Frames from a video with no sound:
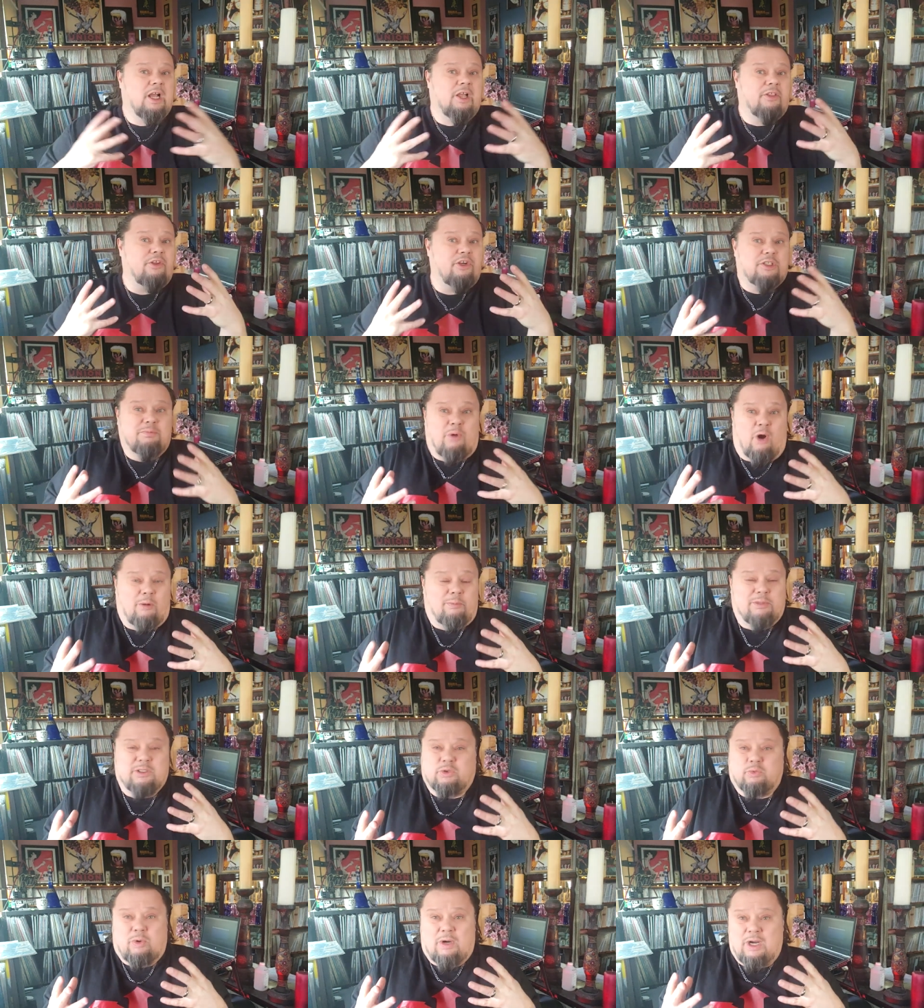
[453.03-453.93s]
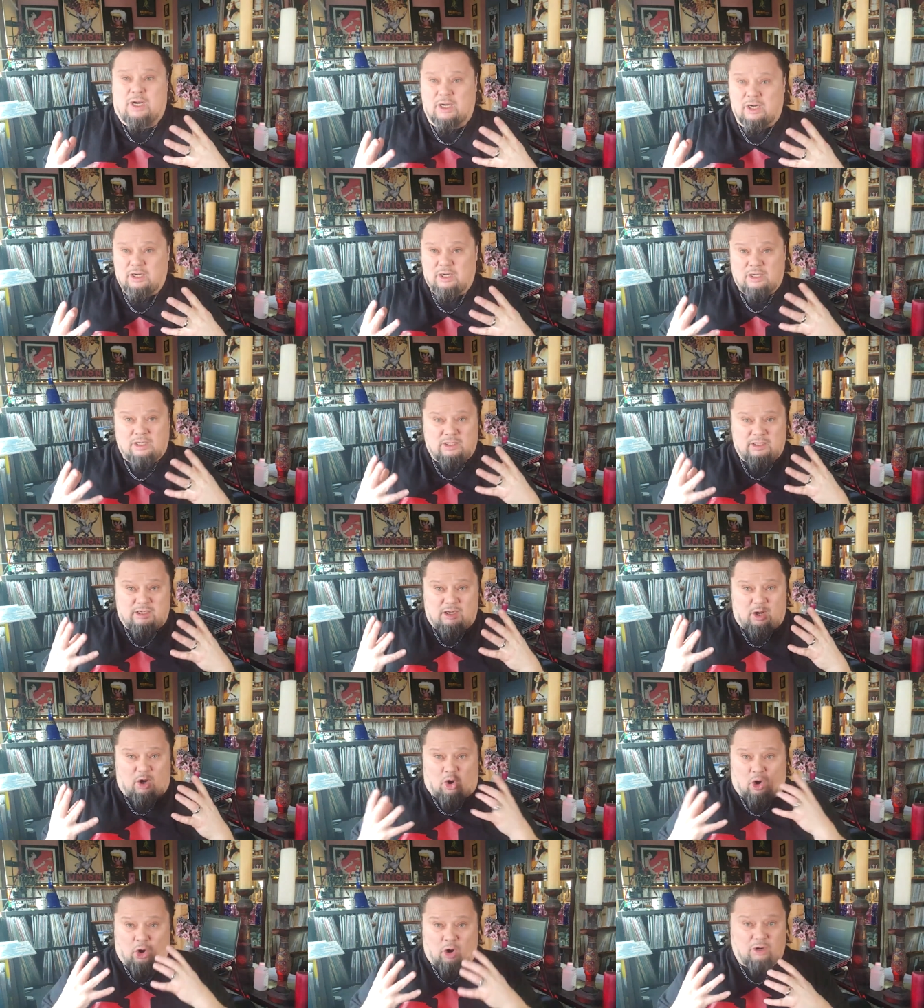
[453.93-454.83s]
There's moments where
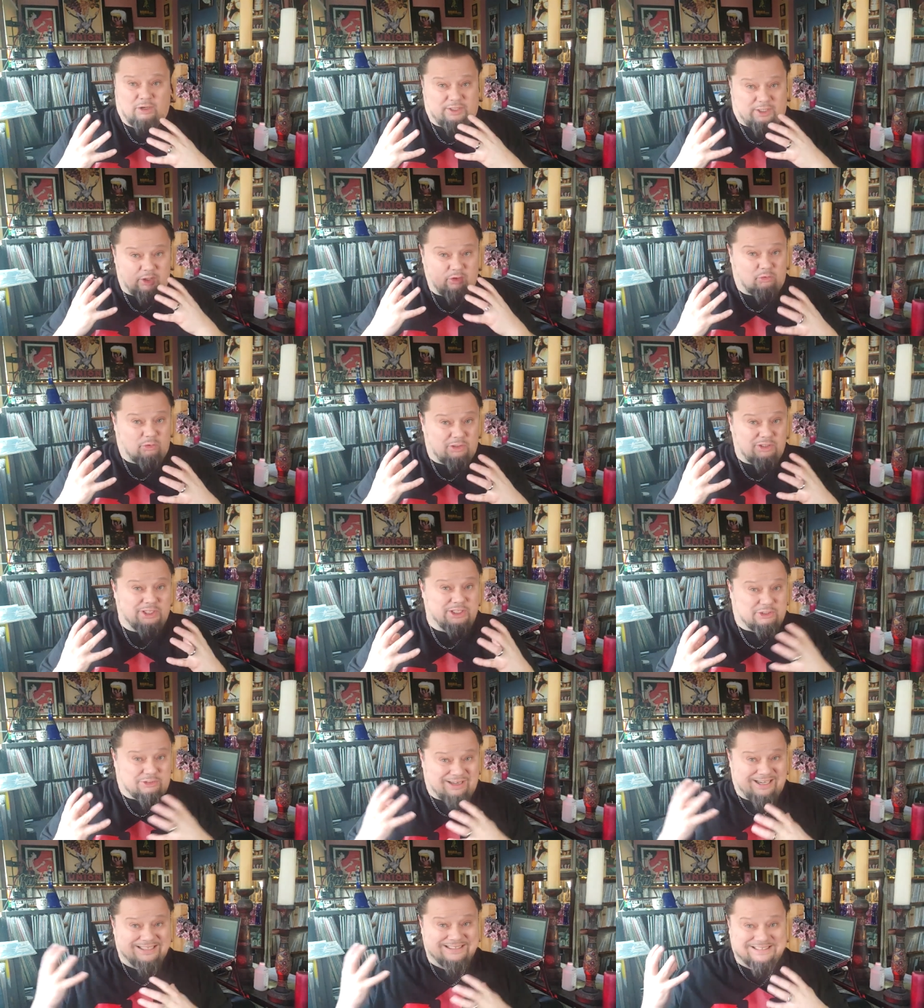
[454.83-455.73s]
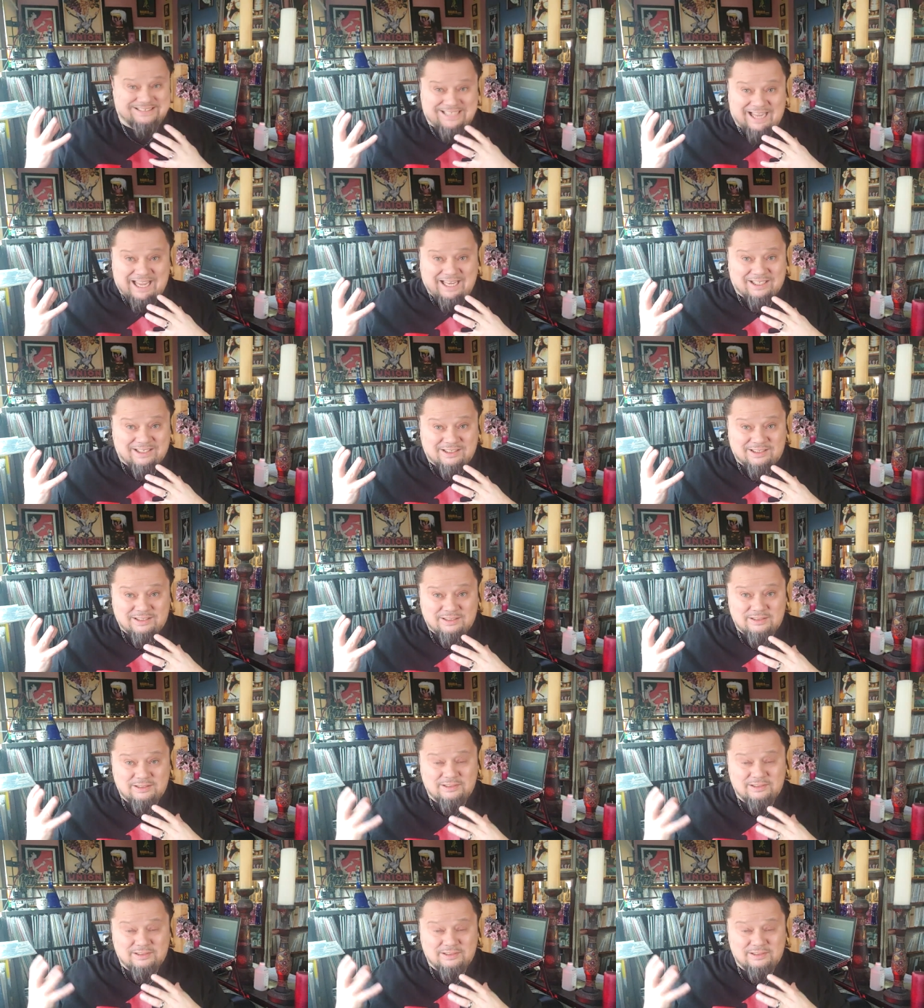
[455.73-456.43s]
art can really transcend.